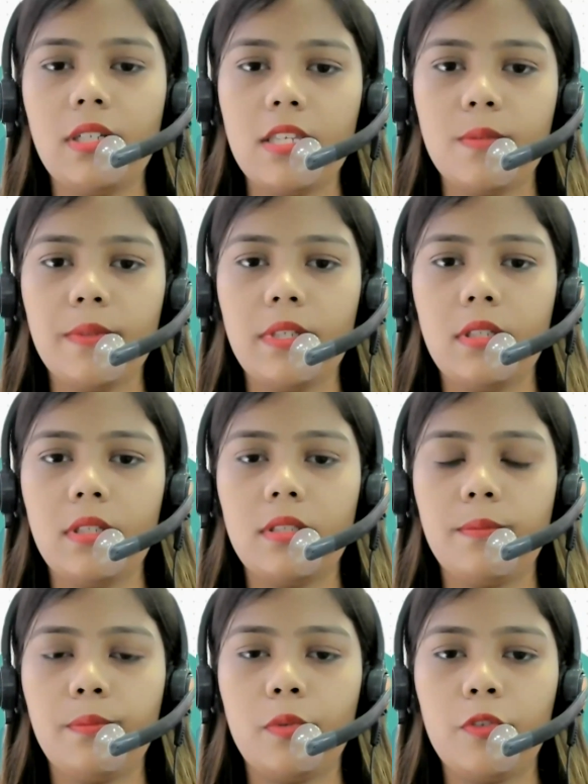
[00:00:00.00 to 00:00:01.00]
has been
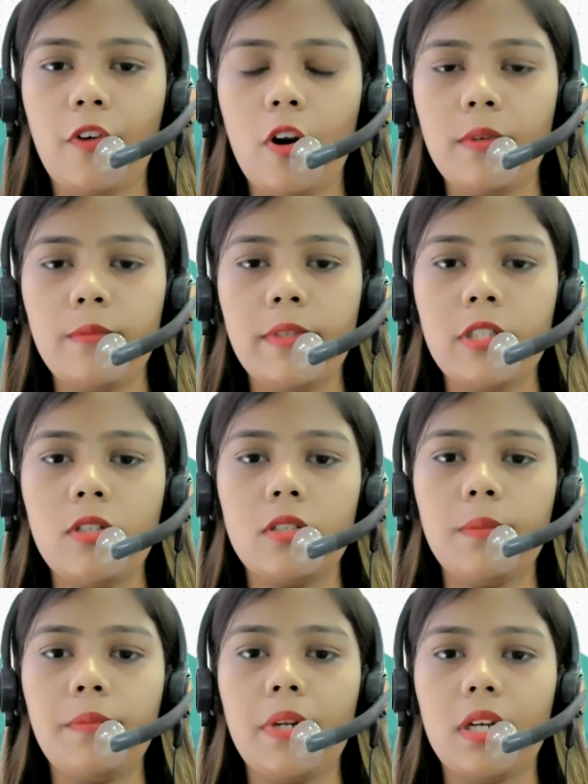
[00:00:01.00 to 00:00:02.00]
put forward by
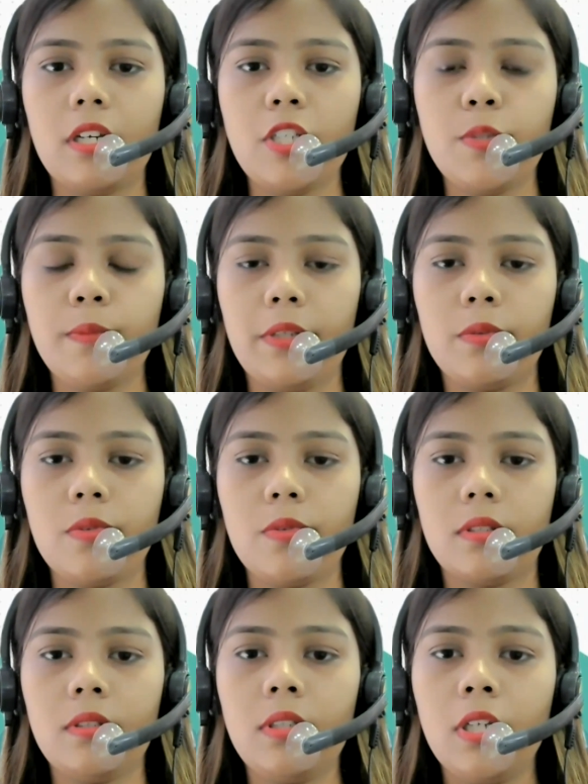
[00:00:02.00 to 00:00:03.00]
Dr. Prakash Manu,
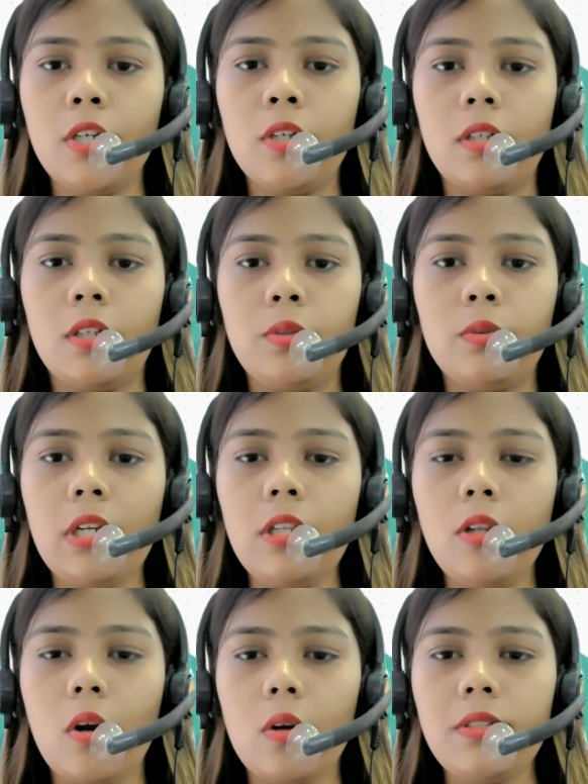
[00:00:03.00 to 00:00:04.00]
sir. Do the
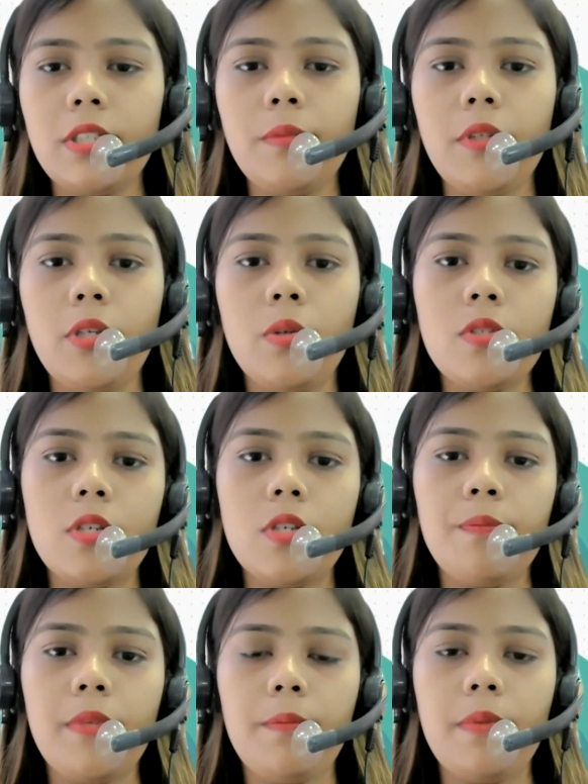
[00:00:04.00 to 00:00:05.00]
long-term use of
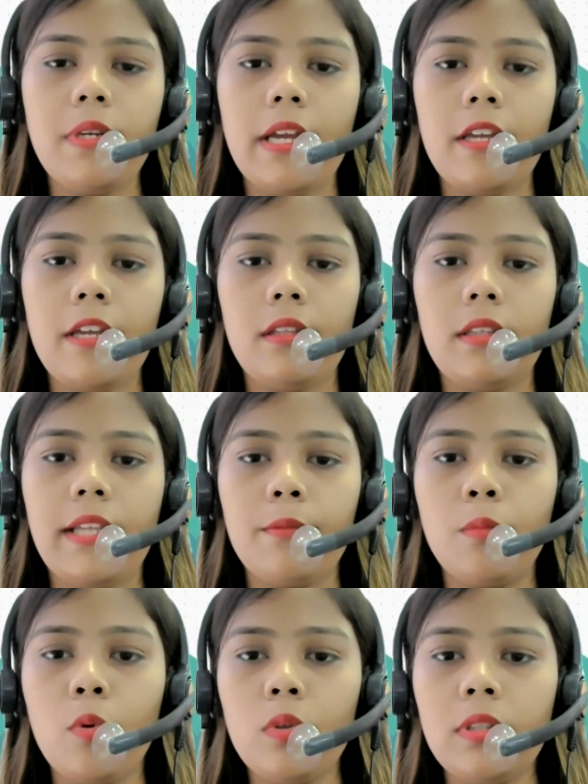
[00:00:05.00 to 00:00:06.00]
PPI like
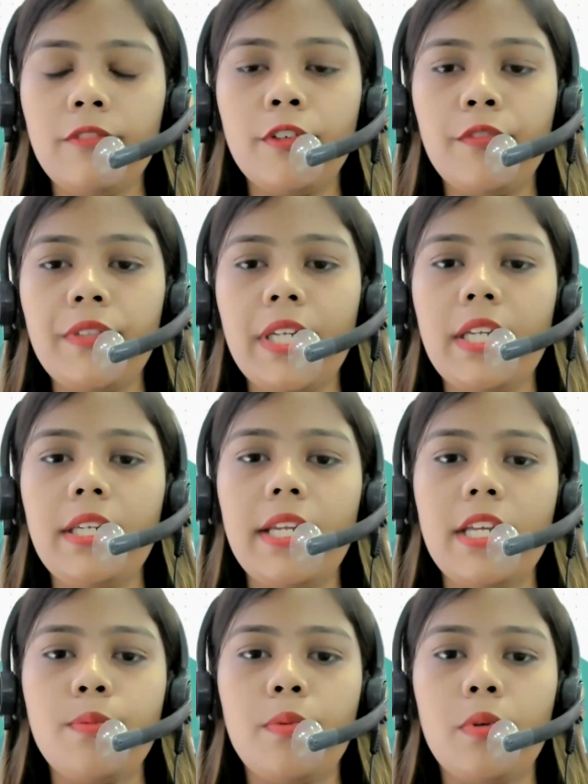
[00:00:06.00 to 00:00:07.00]
more than 15
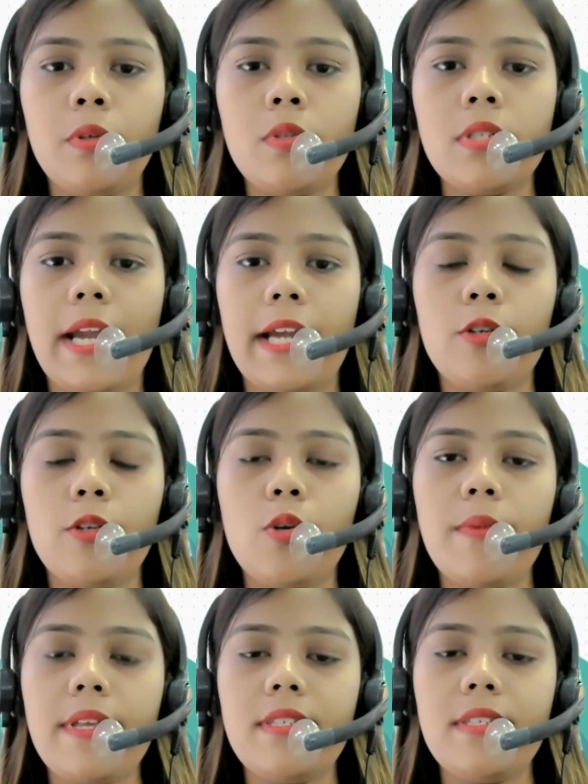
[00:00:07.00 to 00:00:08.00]
days produce
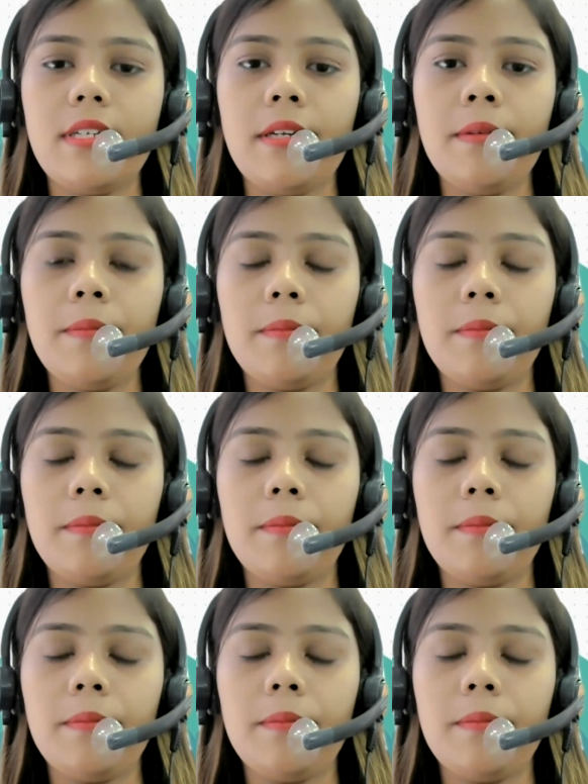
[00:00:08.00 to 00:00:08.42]
gynecomastia?